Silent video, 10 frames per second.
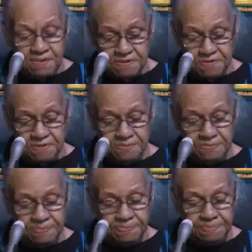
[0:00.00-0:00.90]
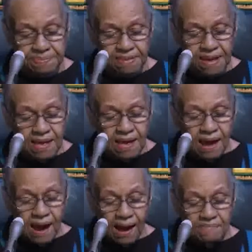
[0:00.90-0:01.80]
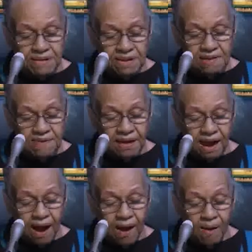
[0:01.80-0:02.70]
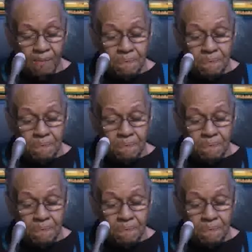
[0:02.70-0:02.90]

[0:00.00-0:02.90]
you. I believe that all